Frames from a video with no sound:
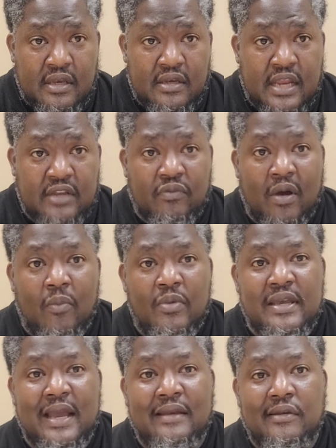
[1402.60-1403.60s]
That's why
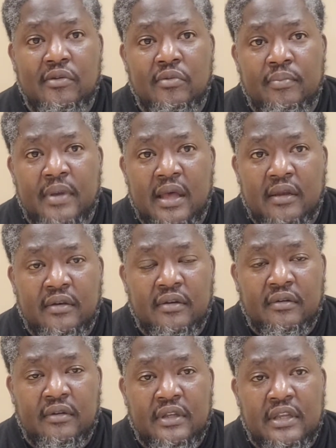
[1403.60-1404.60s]
we got to do better,
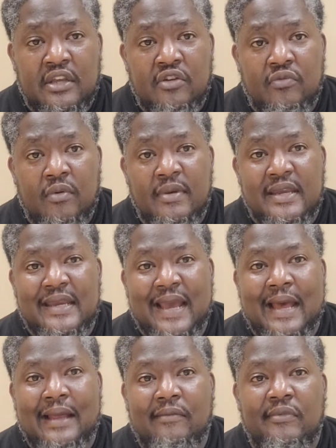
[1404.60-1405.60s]
Israel. We
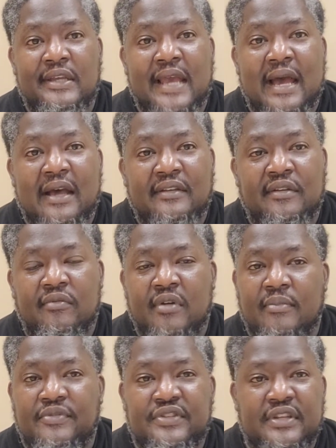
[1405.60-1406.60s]
got to
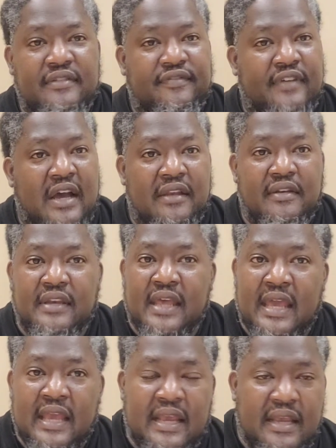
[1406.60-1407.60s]
represent the Father's
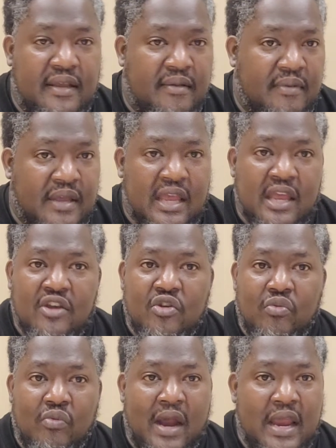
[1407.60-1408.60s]
name the
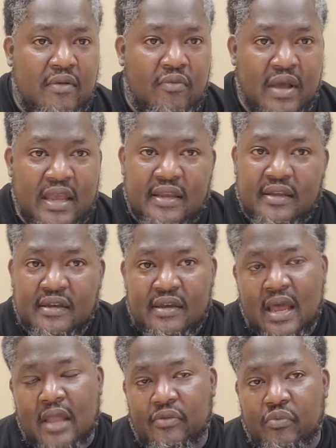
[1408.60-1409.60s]
right way,
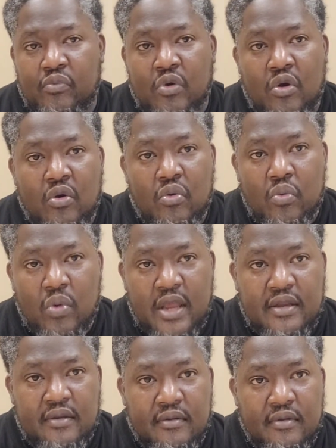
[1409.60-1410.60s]
not the wrong way.
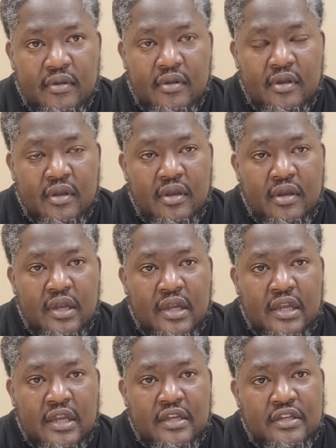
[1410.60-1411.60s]

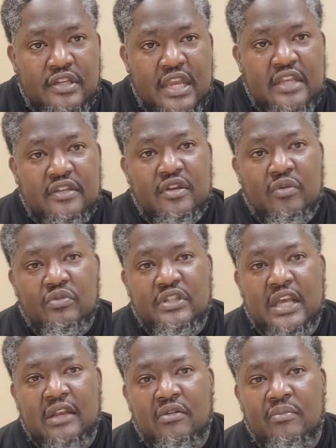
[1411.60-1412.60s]
Just don't
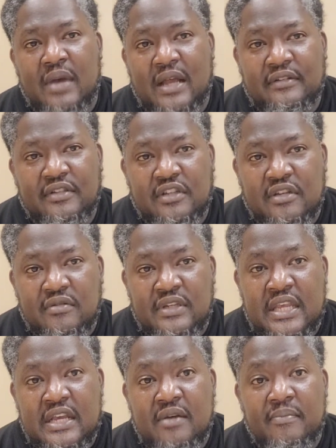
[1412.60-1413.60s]
tell them about these
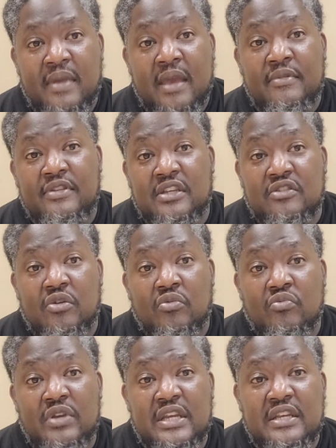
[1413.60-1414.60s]
commandments. Just don't
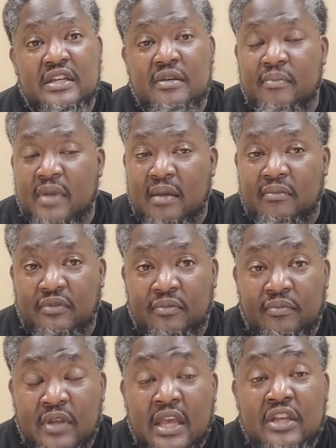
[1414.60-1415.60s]
read the commandments.
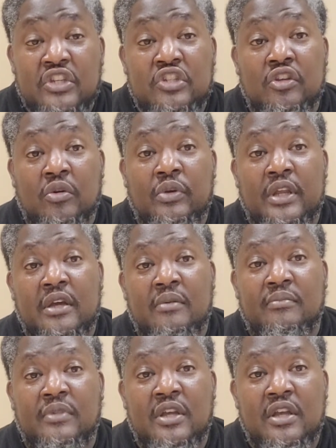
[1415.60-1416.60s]
Show them.
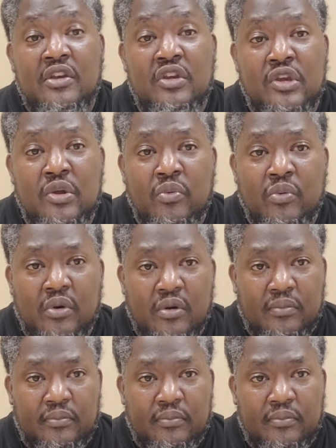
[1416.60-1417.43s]
Do them.